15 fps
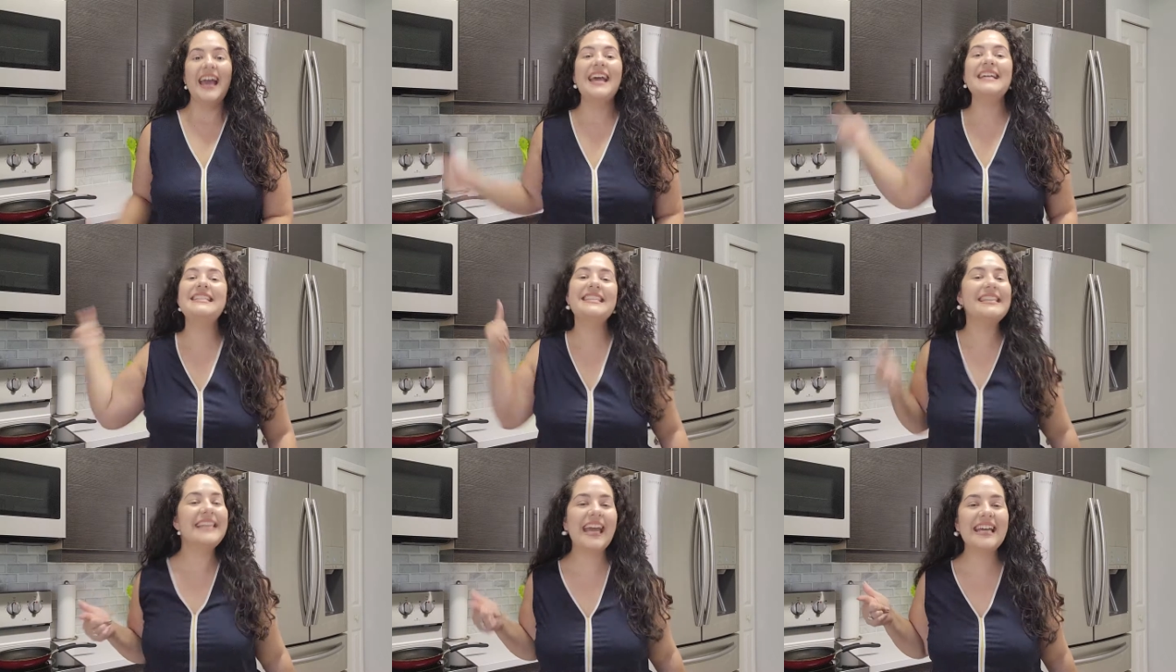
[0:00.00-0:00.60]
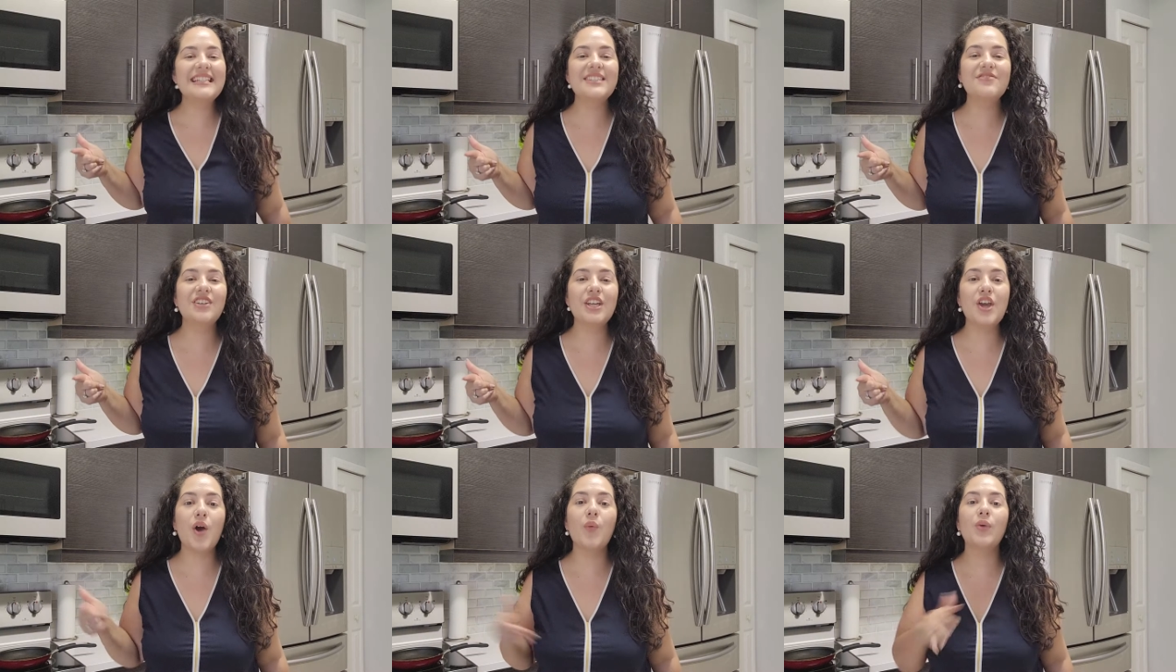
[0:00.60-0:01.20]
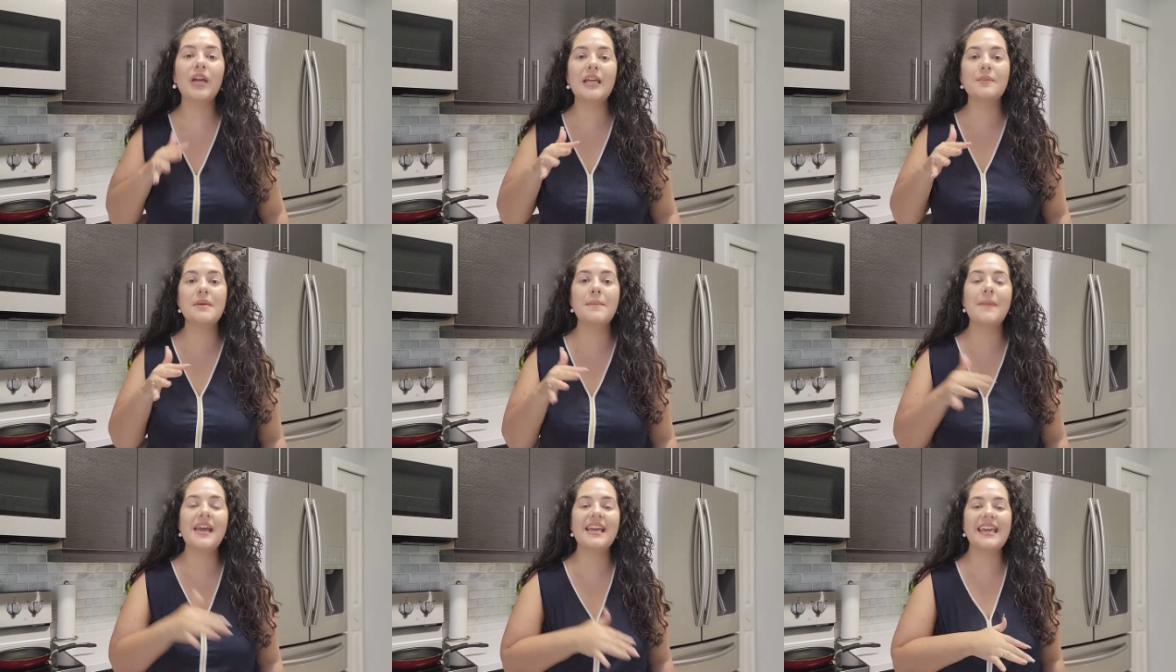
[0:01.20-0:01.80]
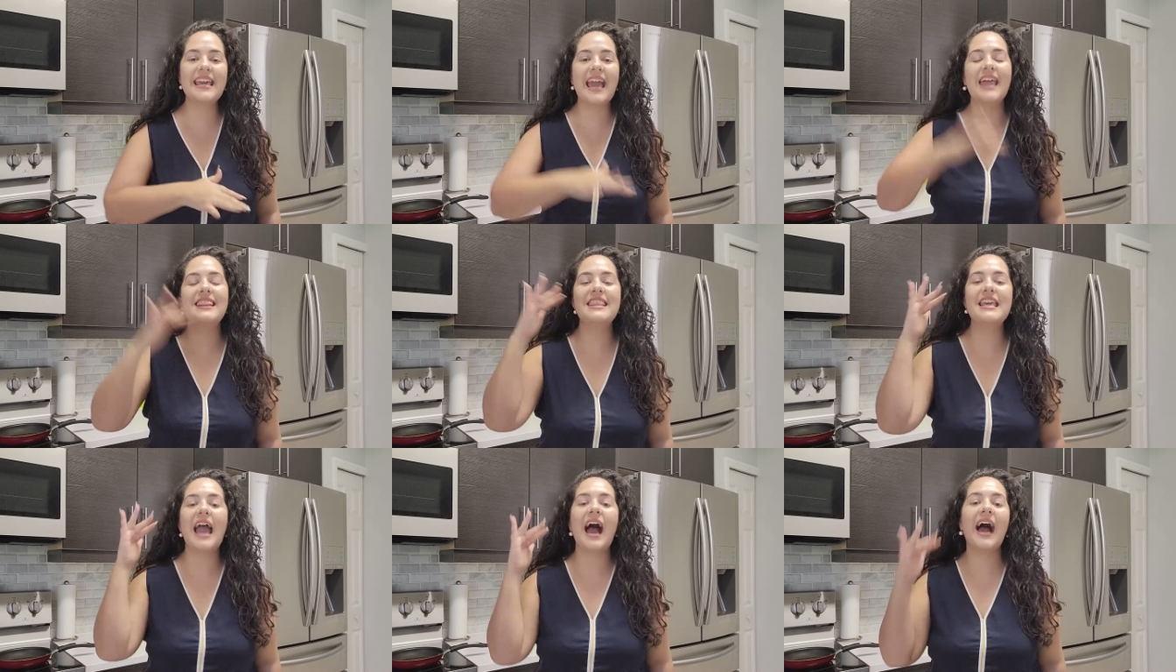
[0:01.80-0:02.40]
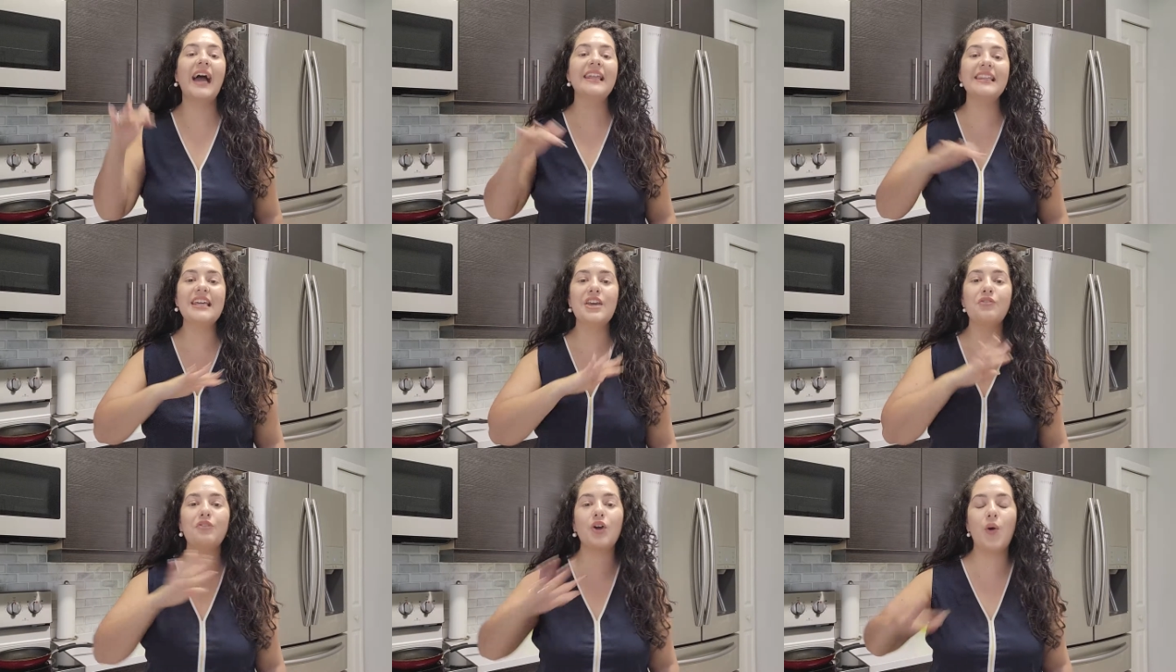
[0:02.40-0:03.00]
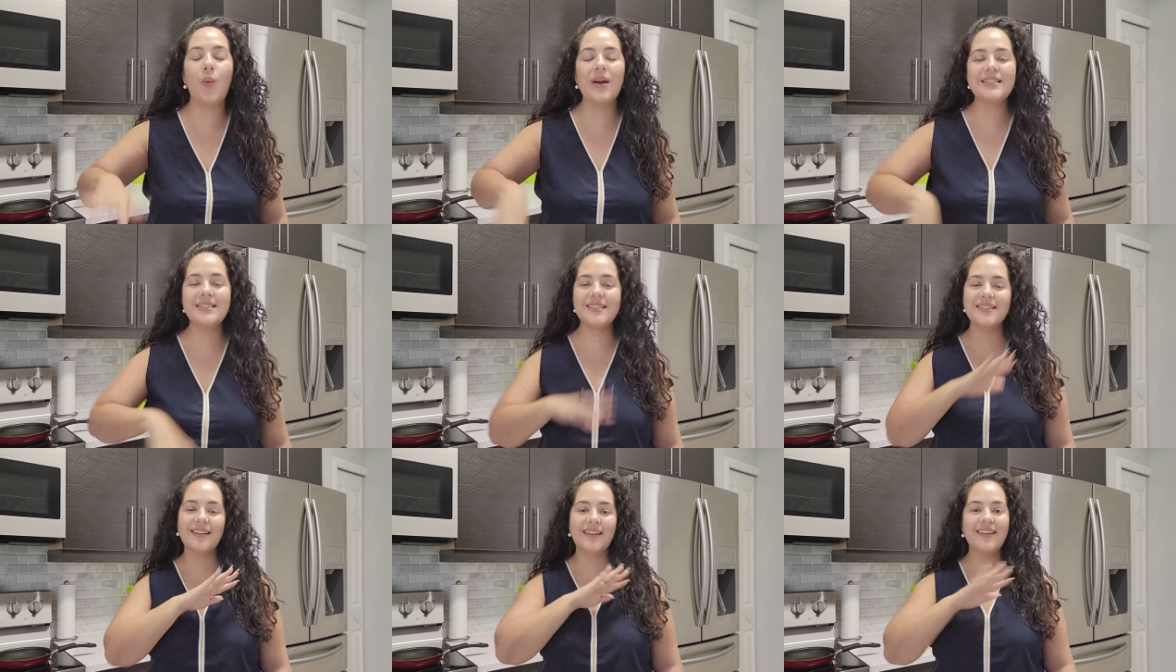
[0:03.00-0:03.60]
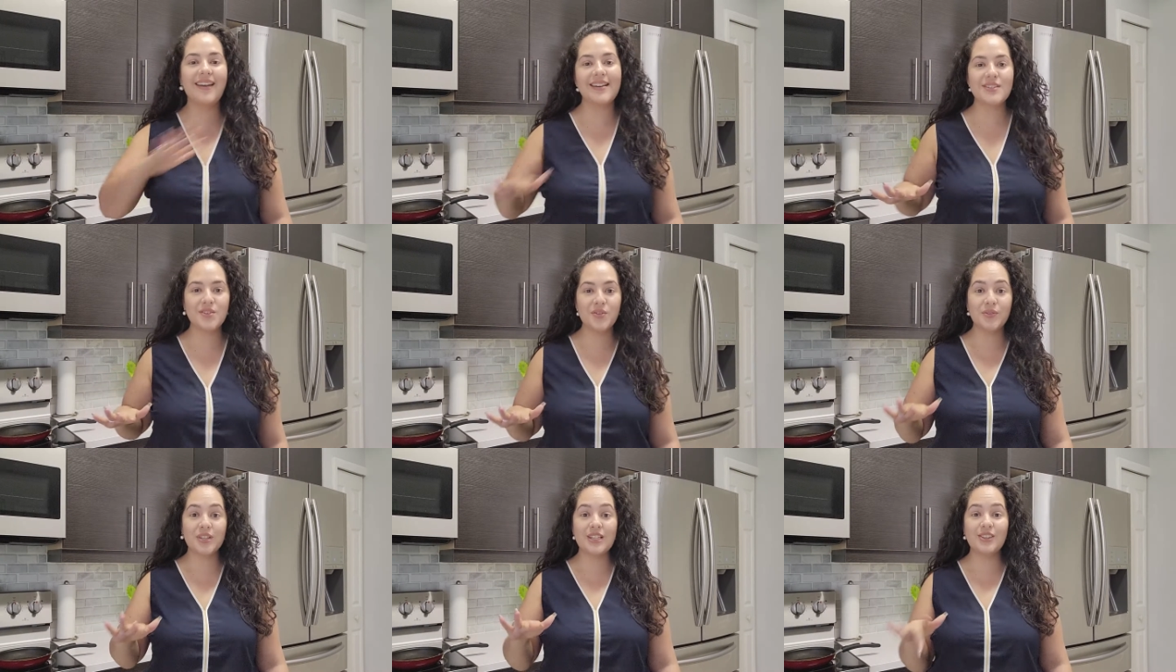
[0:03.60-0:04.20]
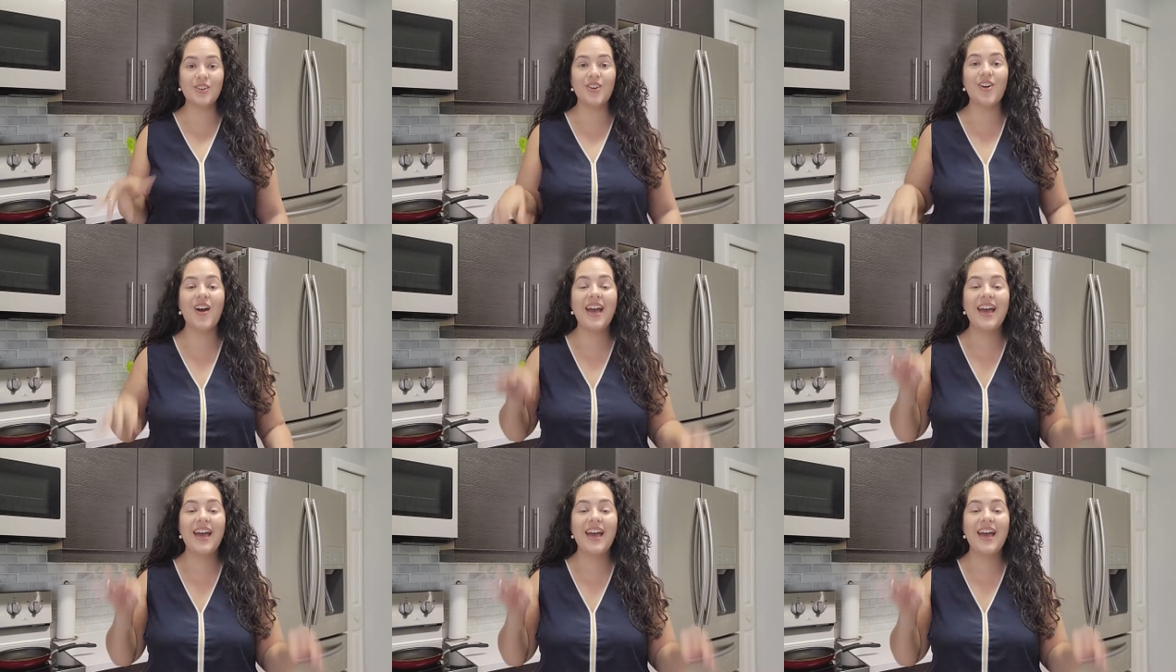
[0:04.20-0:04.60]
In today's video, we're gonna be making the highly requested queso frito.